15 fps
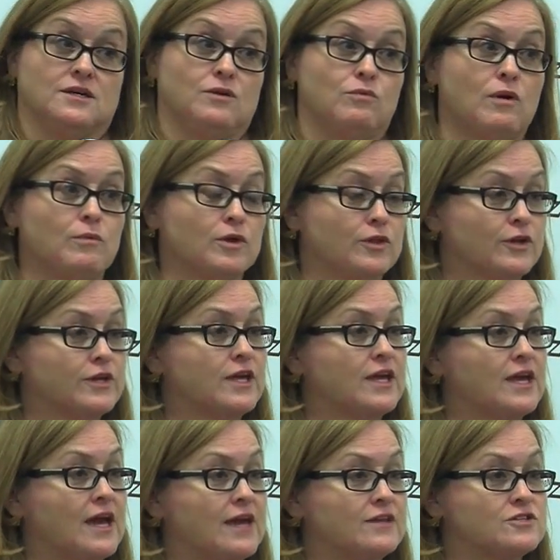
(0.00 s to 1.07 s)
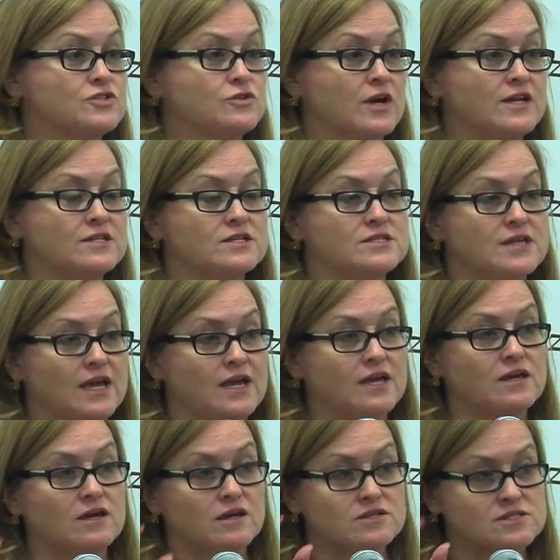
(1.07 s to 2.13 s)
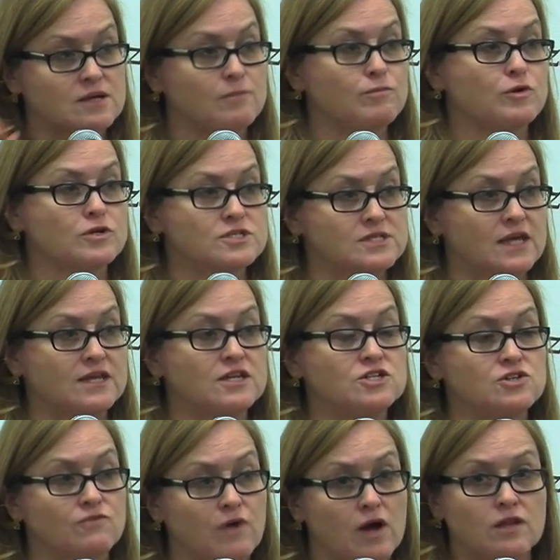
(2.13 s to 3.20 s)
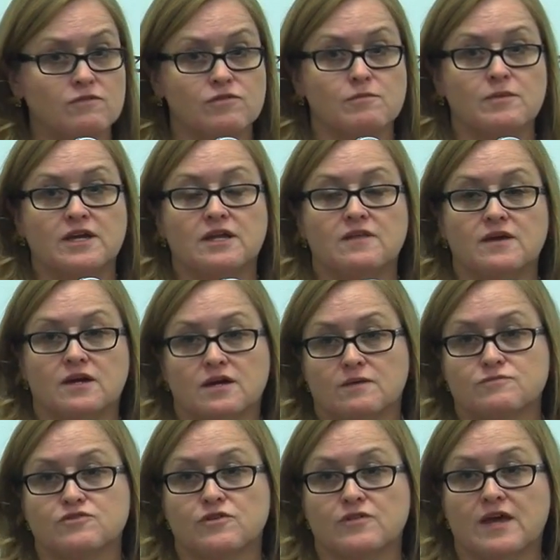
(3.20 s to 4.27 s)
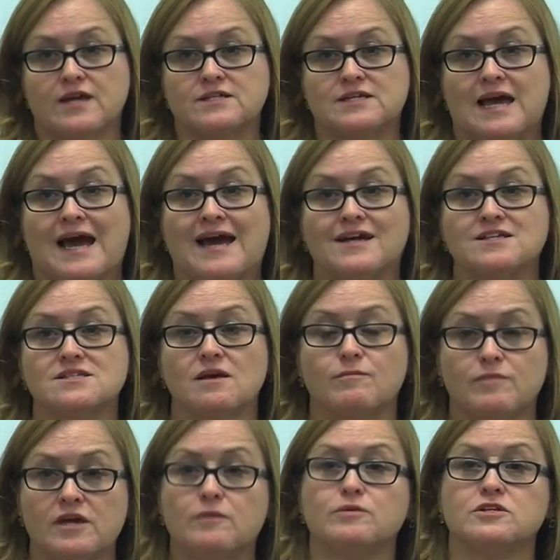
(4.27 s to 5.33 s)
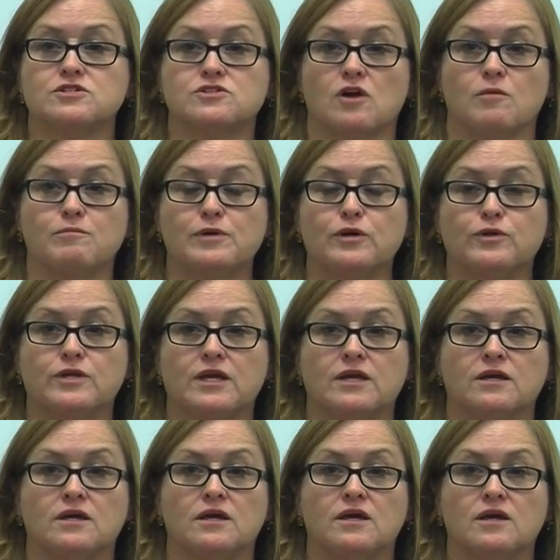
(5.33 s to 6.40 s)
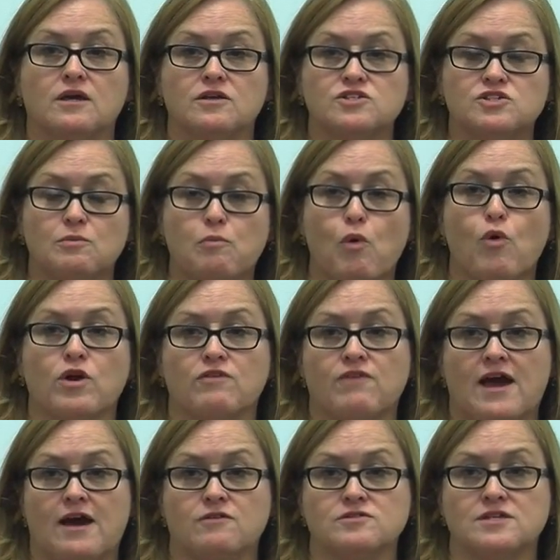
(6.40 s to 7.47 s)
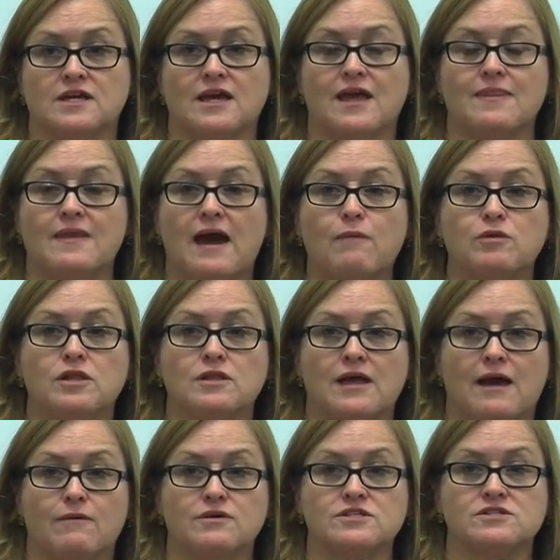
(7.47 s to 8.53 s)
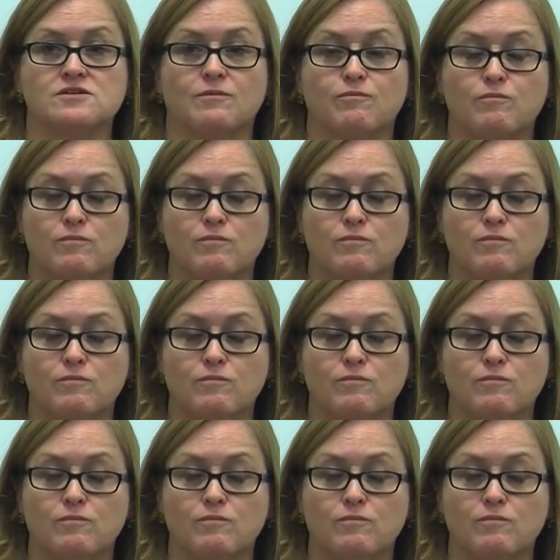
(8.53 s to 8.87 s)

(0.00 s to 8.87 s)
What we're looking at is trying to take some percentage of all of the money that comes for that tax and be able to start building supportive housing. And that will allow us to